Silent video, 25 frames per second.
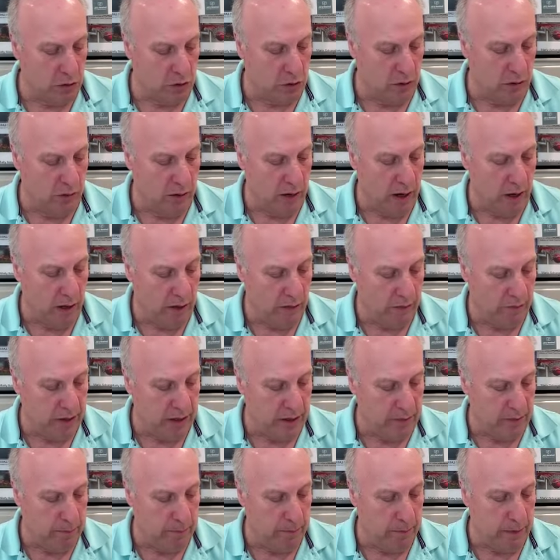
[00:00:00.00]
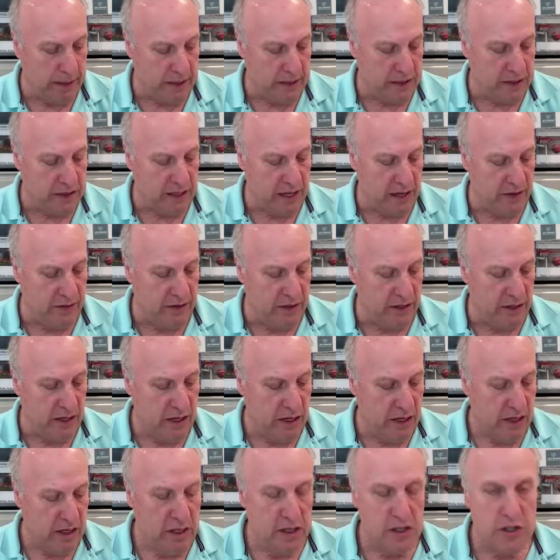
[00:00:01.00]
Irrelevant, pick 7,
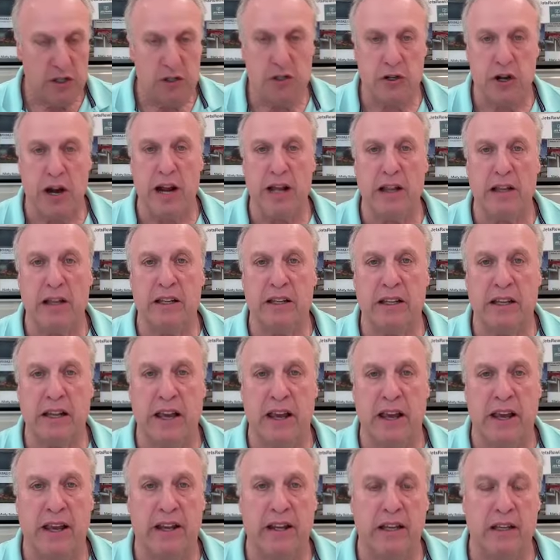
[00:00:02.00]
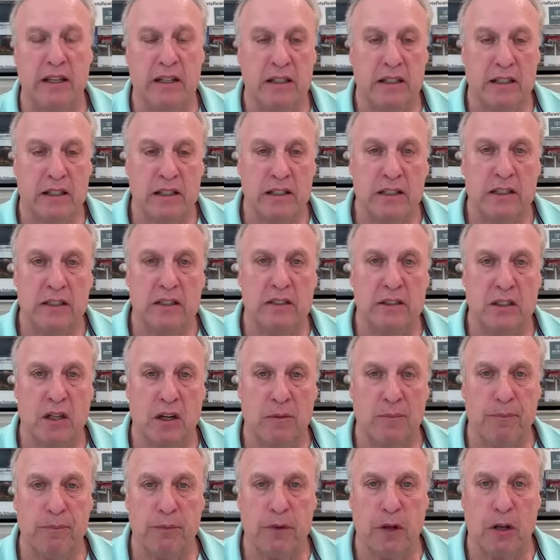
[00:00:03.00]
Jalen Key.
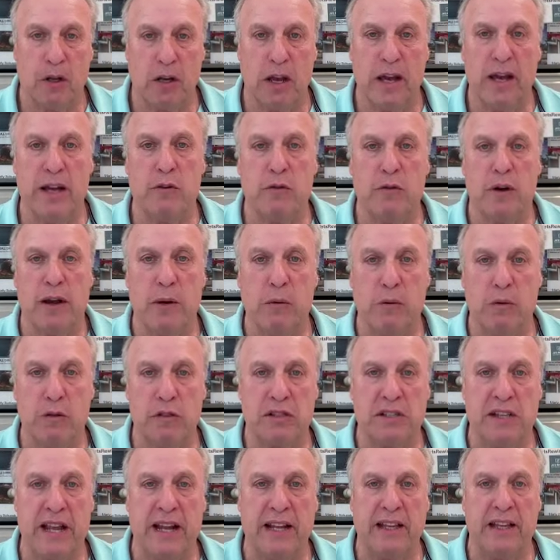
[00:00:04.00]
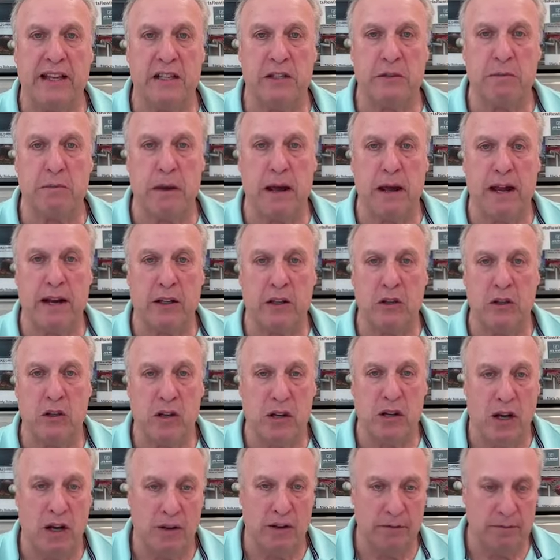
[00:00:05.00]
So go ahead, Ray. We'll snake this back. You
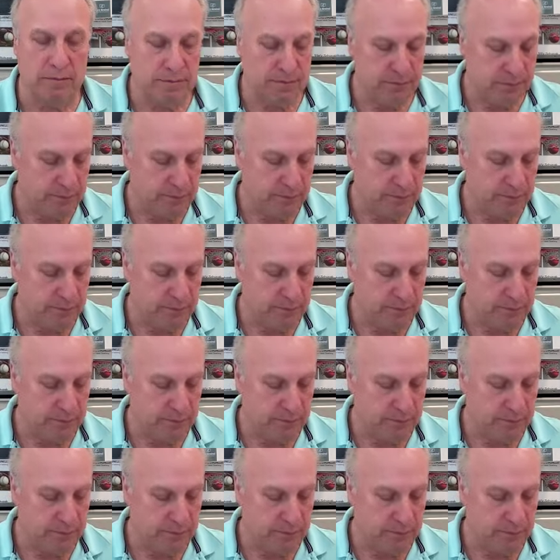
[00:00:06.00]
go.